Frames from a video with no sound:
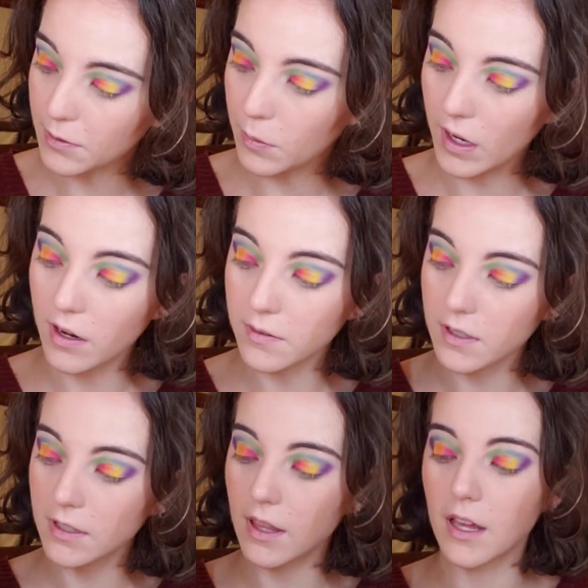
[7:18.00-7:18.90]
or
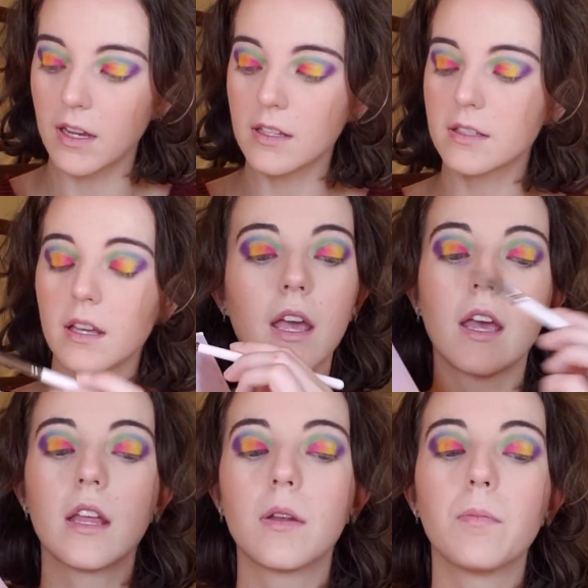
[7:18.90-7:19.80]
whatever that is,
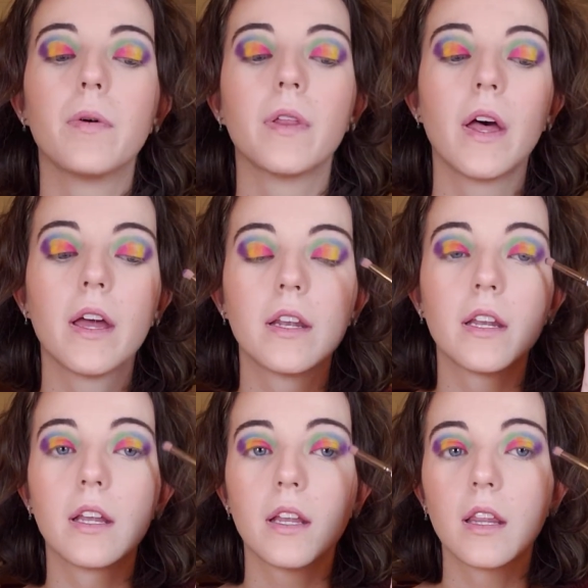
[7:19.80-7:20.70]
and blend
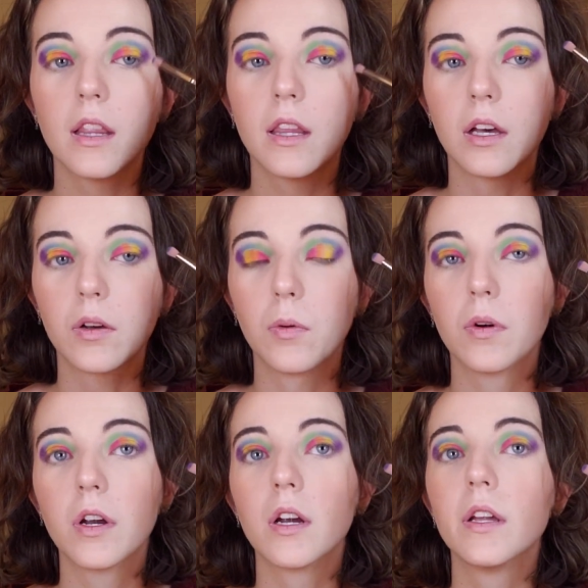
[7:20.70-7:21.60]
the
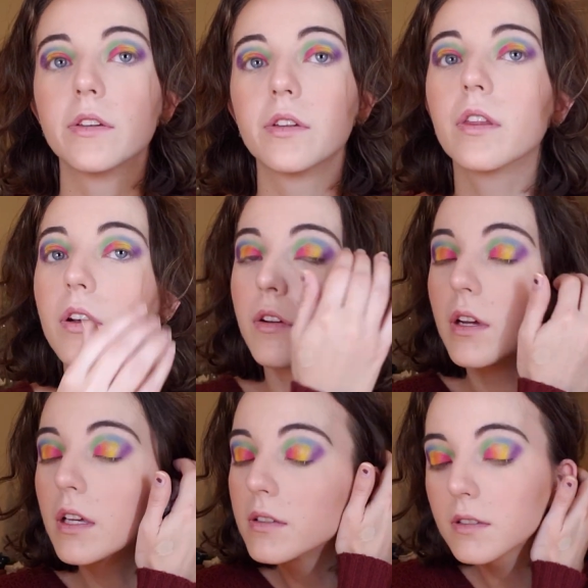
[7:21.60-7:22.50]
corner into the
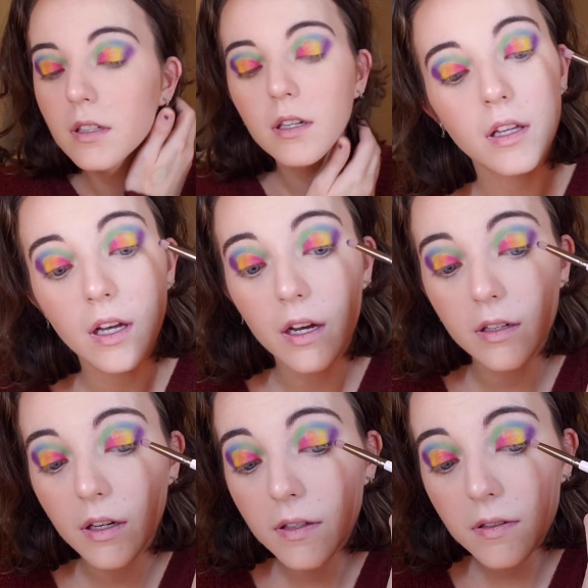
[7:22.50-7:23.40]
crease, the cut
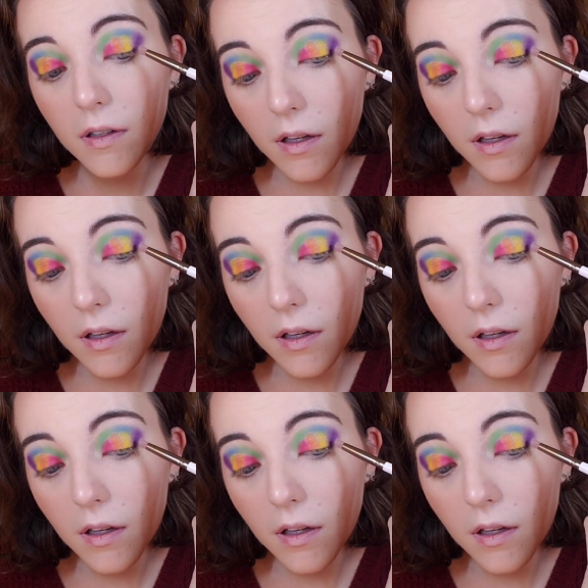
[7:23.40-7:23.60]
crease.